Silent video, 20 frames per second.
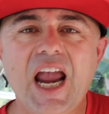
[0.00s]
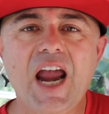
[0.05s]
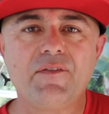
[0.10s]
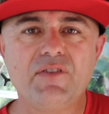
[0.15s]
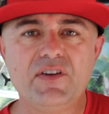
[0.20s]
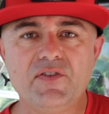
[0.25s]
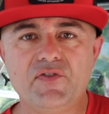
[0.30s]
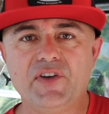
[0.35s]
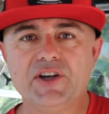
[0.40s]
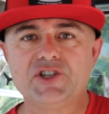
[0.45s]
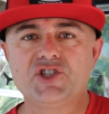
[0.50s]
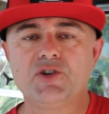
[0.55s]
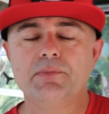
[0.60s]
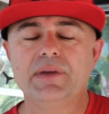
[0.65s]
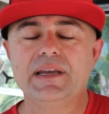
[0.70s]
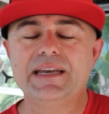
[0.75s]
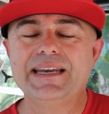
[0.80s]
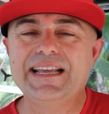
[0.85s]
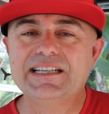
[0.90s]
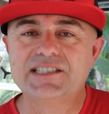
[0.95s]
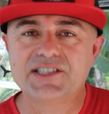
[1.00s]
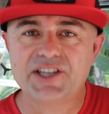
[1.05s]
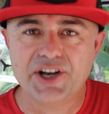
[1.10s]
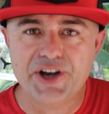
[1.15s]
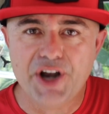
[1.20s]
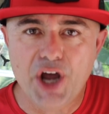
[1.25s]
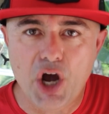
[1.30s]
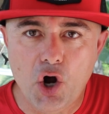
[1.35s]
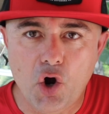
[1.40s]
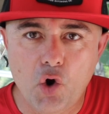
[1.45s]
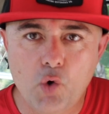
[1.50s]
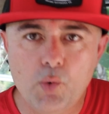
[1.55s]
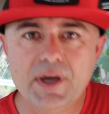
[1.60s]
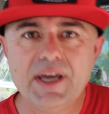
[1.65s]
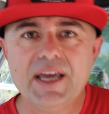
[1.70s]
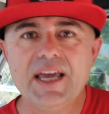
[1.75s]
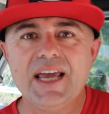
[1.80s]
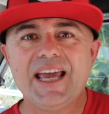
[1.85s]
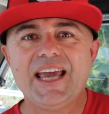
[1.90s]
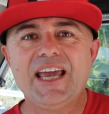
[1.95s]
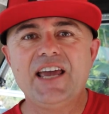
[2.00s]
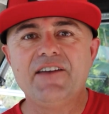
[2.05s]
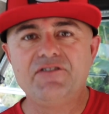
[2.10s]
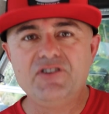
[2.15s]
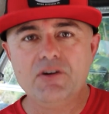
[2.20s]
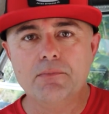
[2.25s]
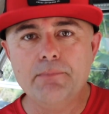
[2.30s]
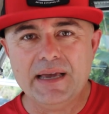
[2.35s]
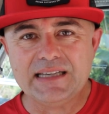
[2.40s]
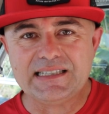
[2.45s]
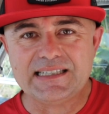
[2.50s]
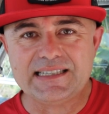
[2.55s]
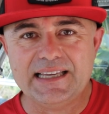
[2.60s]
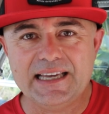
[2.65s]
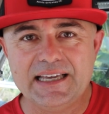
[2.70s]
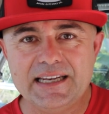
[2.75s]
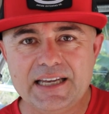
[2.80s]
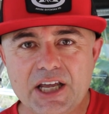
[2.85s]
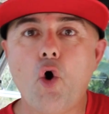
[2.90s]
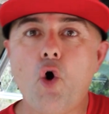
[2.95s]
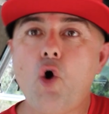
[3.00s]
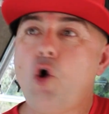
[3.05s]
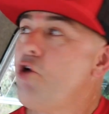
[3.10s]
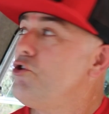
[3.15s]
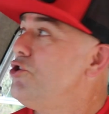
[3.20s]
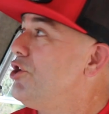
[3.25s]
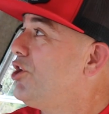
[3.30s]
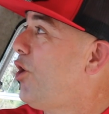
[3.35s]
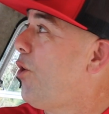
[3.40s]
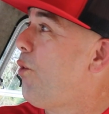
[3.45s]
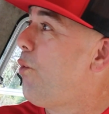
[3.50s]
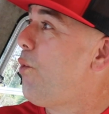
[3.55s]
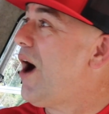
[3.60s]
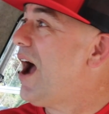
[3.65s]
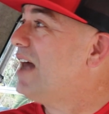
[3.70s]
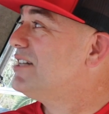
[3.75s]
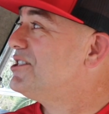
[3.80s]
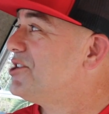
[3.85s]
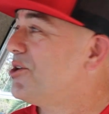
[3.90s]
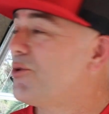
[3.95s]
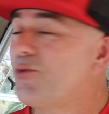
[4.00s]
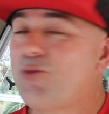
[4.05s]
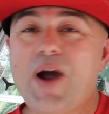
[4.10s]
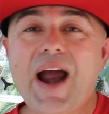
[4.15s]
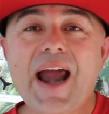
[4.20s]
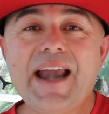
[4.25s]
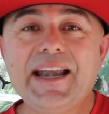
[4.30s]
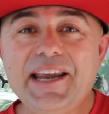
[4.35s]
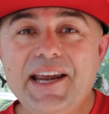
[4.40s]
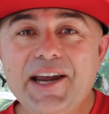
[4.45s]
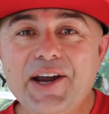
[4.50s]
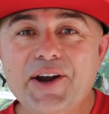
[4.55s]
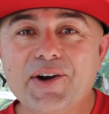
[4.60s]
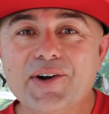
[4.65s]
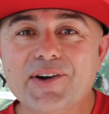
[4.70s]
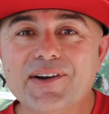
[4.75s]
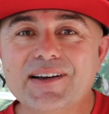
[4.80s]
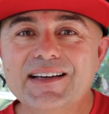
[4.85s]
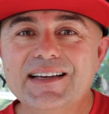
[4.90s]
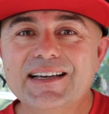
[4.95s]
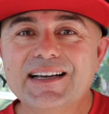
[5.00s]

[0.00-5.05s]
every fisherman needs to know, if you missed it, or you can watch it right here.